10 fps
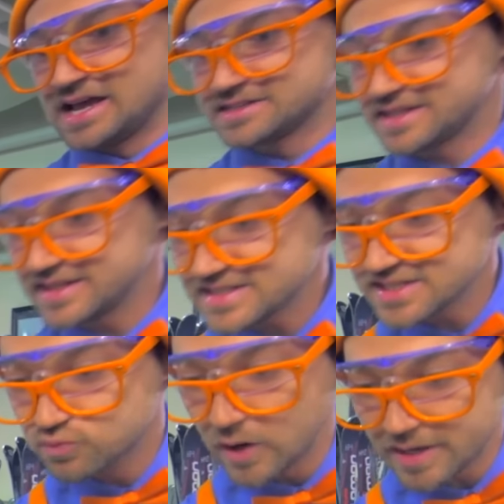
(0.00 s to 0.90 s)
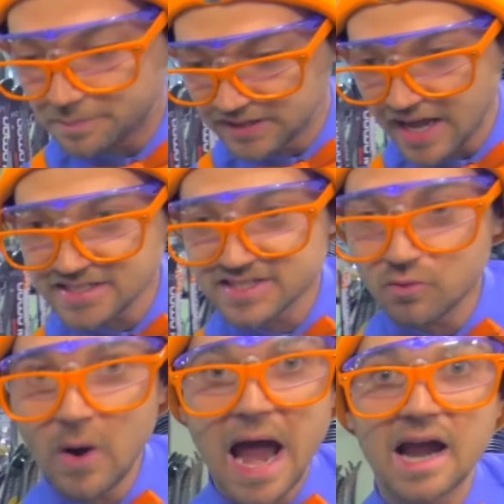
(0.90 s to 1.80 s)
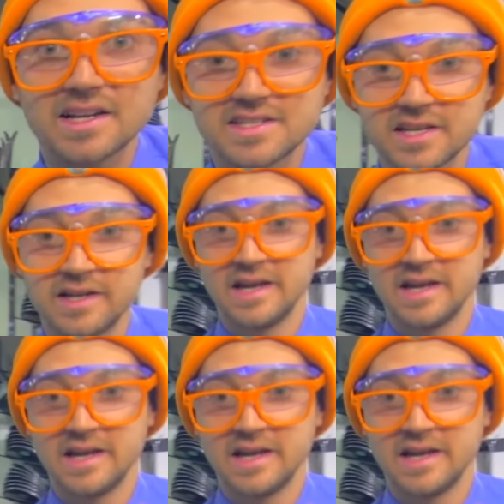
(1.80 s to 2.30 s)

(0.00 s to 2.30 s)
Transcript: See, this is what applies the wax,